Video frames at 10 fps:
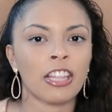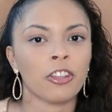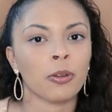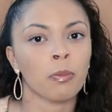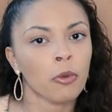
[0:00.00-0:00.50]

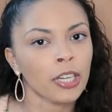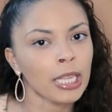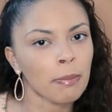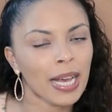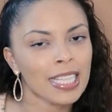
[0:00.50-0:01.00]
either
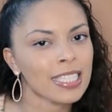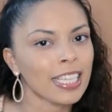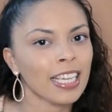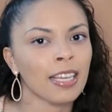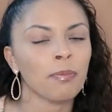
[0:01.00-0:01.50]
morning
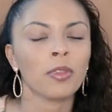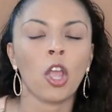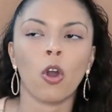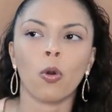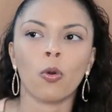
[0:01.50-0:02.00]
basket
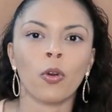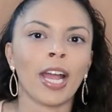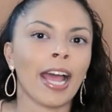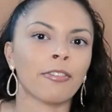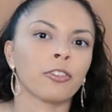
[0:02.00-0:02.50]
or
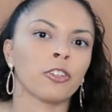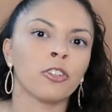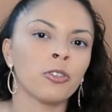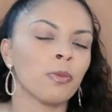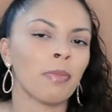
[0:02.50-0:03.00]

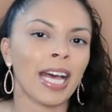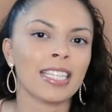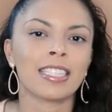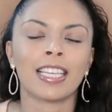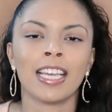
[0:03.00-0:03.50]
afternoon
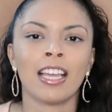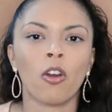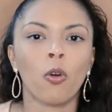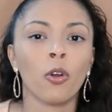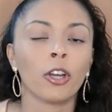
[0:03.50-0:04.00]

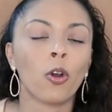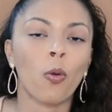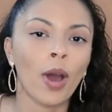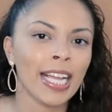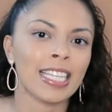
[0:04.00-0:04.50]
basket or
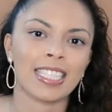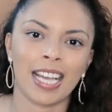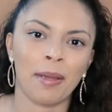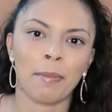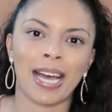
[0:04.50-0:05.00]
quiet
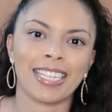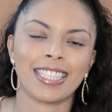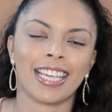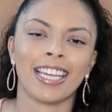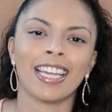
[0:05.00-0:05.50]
time
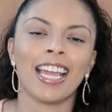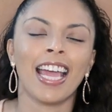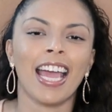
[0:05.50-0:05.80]
basket.